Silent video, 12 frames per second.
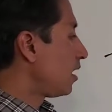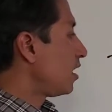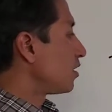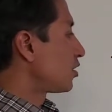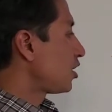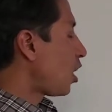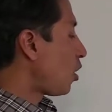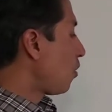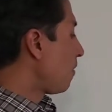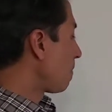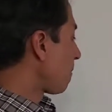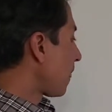
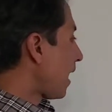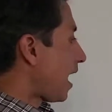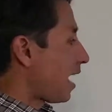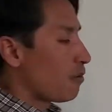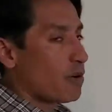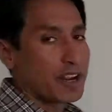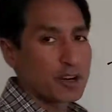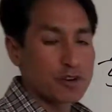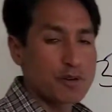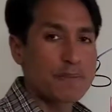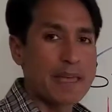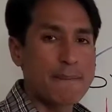So I want to
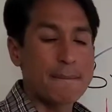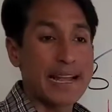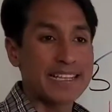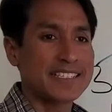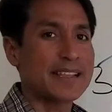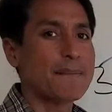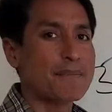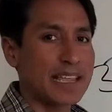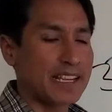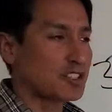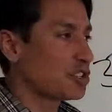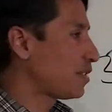group them by
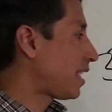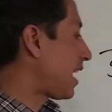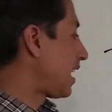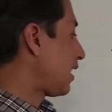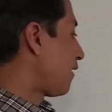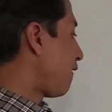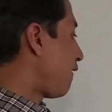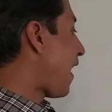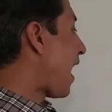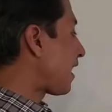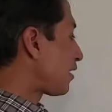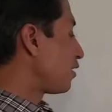something so that I can
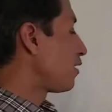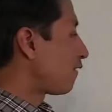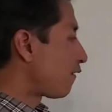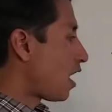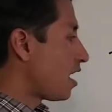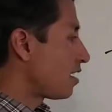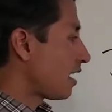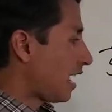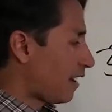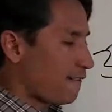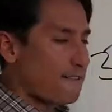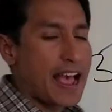factor the front
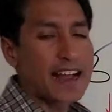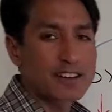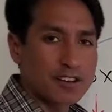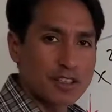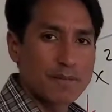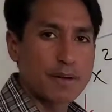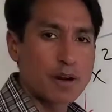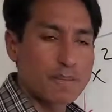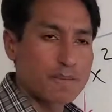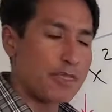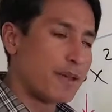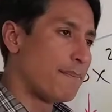and factor
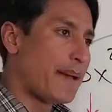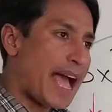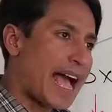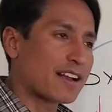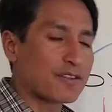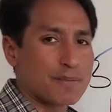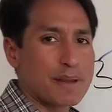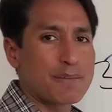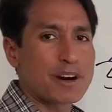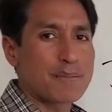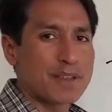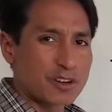the back.
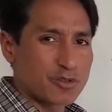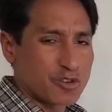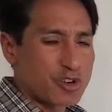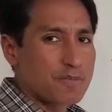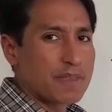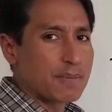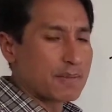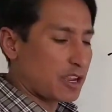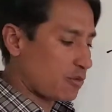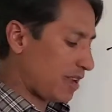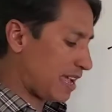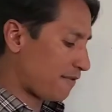Remember, I'm going to group them
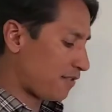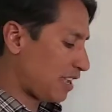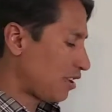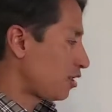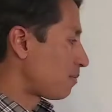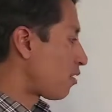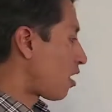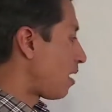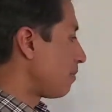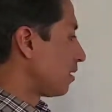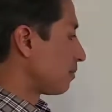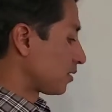like we have the other
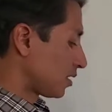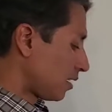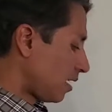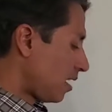problems.